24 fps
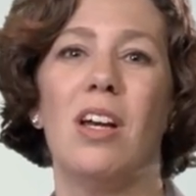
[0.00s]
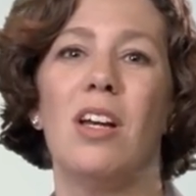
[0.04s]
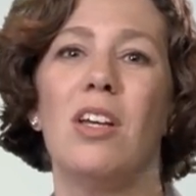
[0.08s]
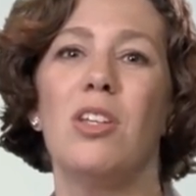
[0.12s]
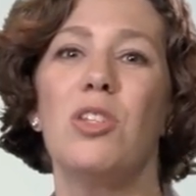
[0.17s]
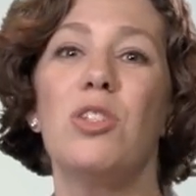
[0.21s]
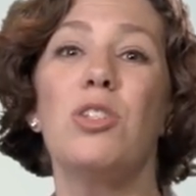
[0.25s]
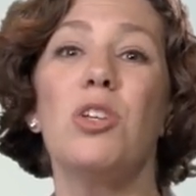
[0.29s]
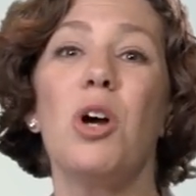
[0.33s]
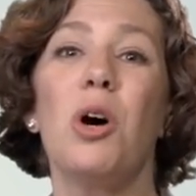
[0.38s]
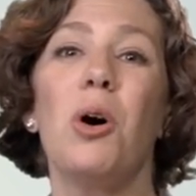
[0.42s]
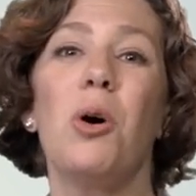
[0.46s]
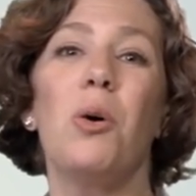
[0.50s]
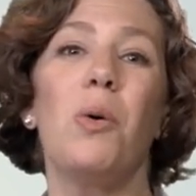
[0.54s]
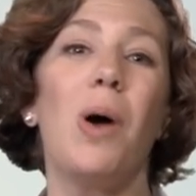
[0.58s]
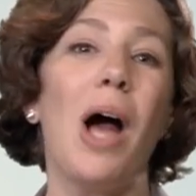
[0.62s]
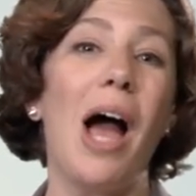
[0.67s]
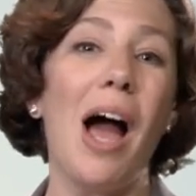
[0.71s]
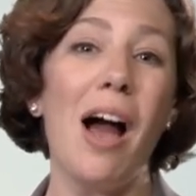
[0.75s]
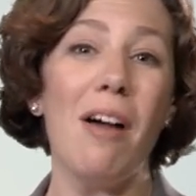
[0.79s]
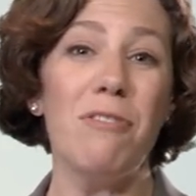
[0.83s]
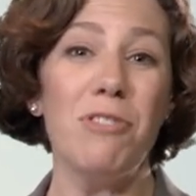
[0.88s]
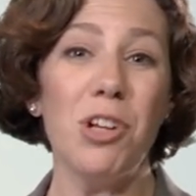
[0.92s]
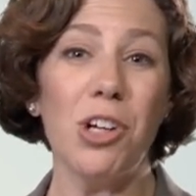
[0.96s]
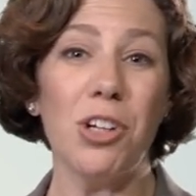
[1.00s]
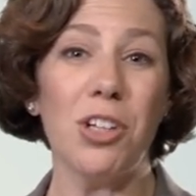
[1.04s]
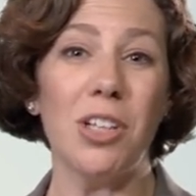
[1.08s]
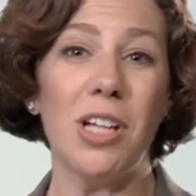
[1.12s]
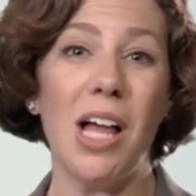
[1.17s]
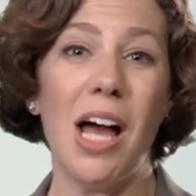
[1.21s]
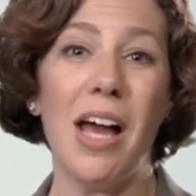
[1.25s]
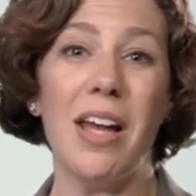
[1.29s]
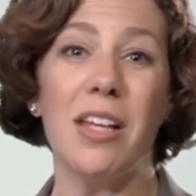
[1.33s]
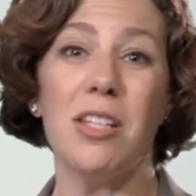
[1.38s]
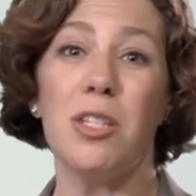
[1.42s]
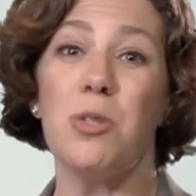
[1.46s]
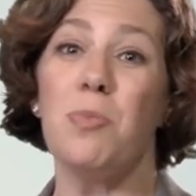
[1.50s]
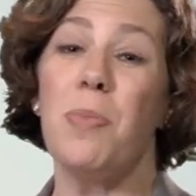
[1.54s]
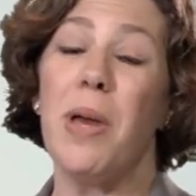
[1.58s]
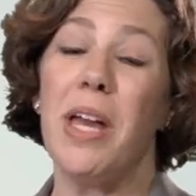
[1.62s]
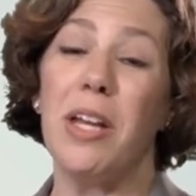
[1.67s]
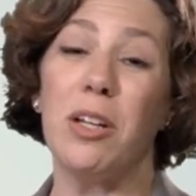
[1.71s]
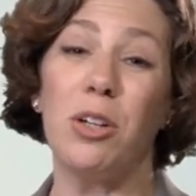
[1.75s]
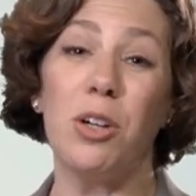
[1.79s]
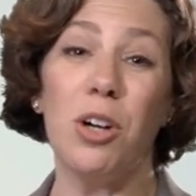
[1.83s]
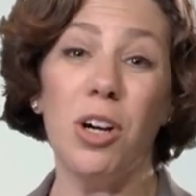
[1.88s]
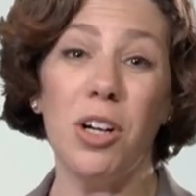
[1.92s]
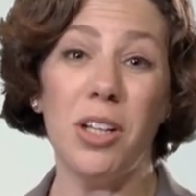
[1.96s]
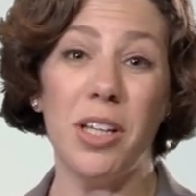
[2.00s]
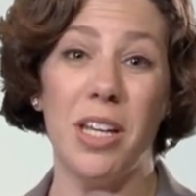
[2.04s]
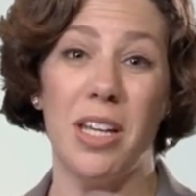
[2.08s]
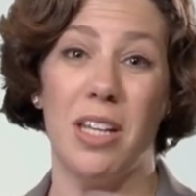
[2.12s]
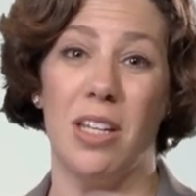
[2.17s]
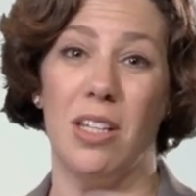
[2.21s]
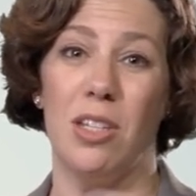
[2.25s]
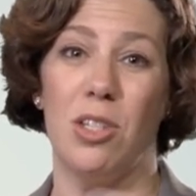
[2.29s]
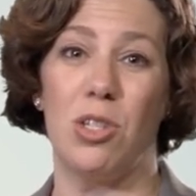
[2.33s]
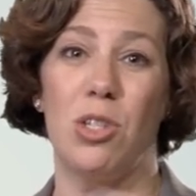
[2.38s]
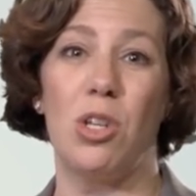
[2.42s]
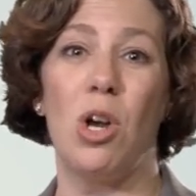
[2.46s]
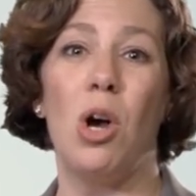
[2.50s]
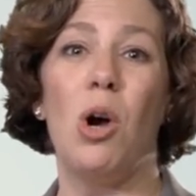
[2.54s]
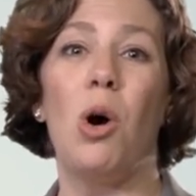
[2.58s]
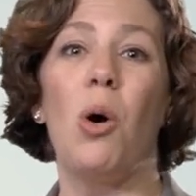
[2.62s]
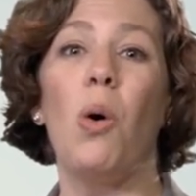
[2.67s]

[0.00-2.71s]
So have your clients bake cookies